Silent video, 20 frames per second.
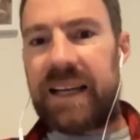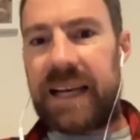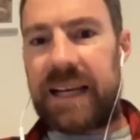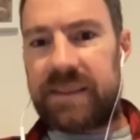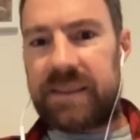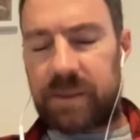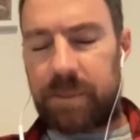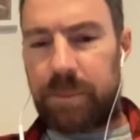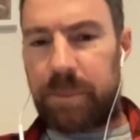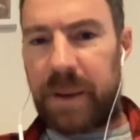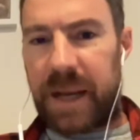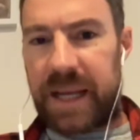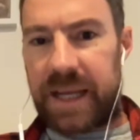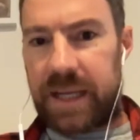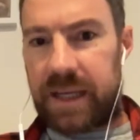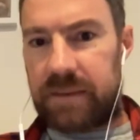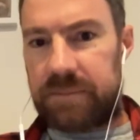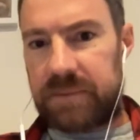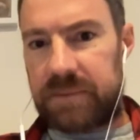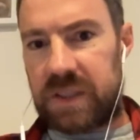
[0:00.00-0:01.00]
Ale's a
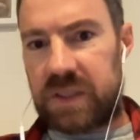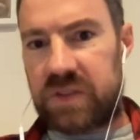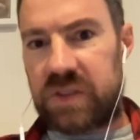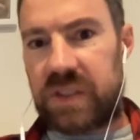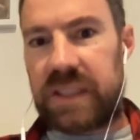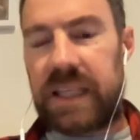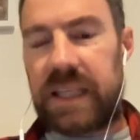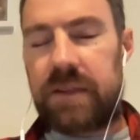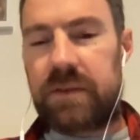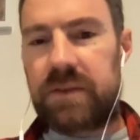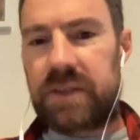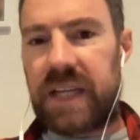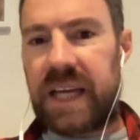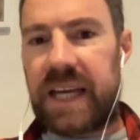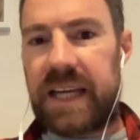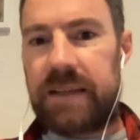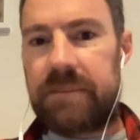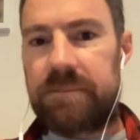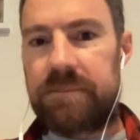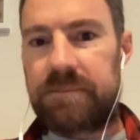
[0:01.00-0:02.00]
banger. I could drink that all
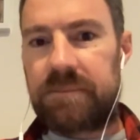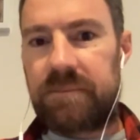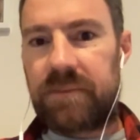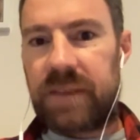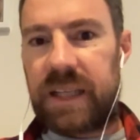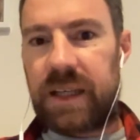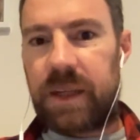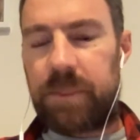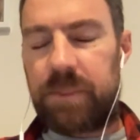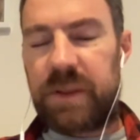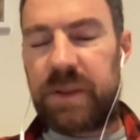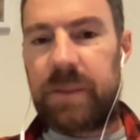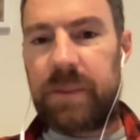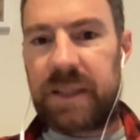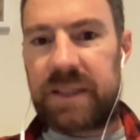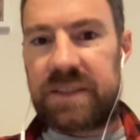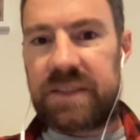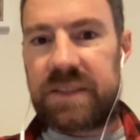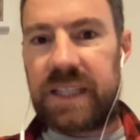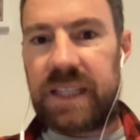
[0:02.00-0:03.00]
day. And I pretty
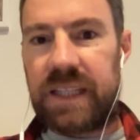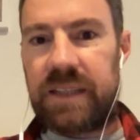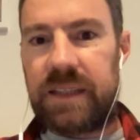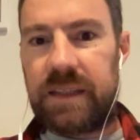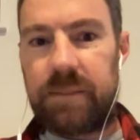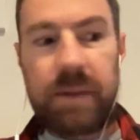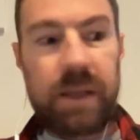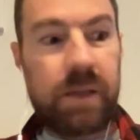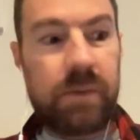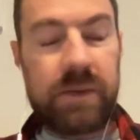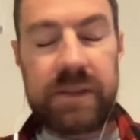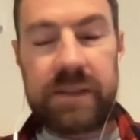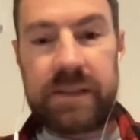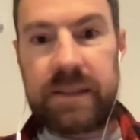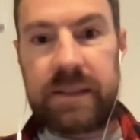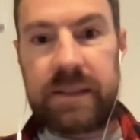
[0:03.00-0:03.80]
much did in Melbourne.